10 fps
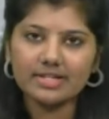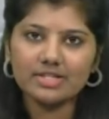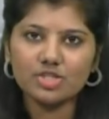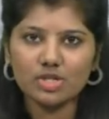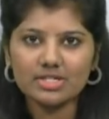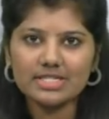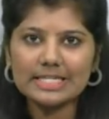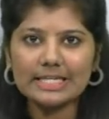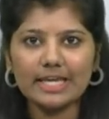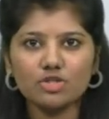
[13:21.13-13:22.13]
and the judges
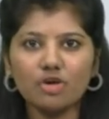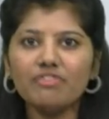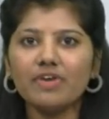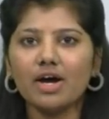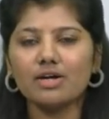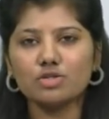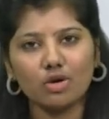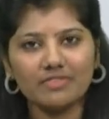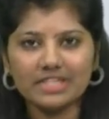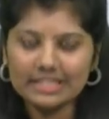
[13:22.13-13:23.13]
in case of
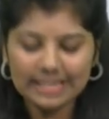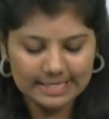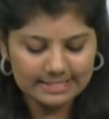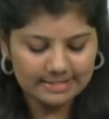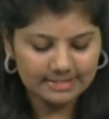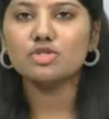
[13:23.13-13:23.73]
solving the cases.